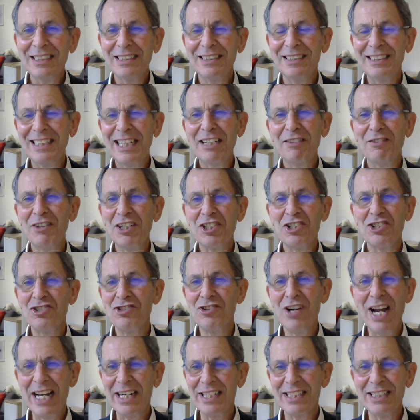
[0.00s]
Instead of
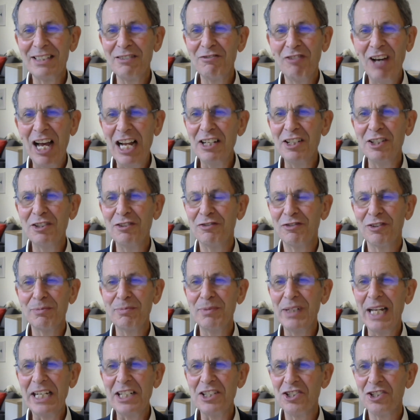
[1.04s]
extracting value
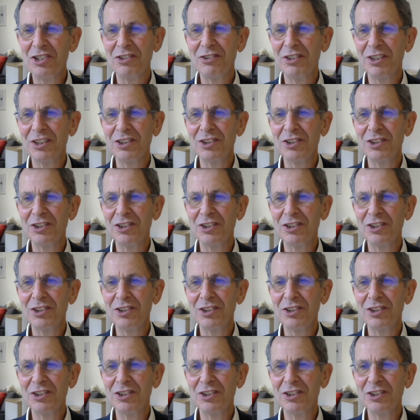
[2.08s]
from nature